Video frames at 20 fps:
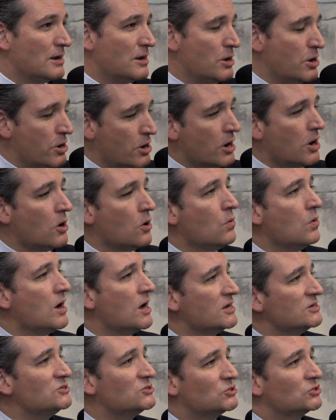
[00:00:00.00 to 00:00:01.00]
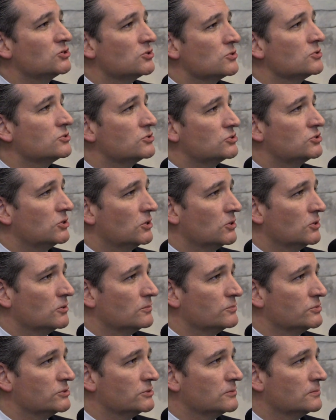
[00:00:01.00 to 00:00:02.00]
no uncertain
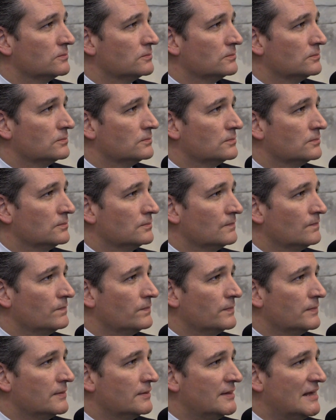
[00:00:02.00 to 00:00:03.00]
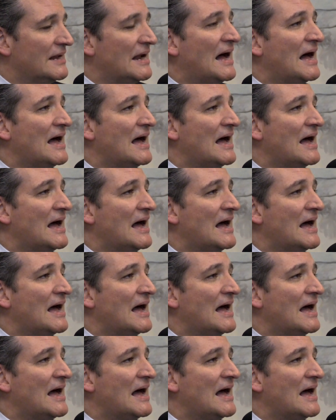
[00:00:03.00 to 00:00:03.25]
terms that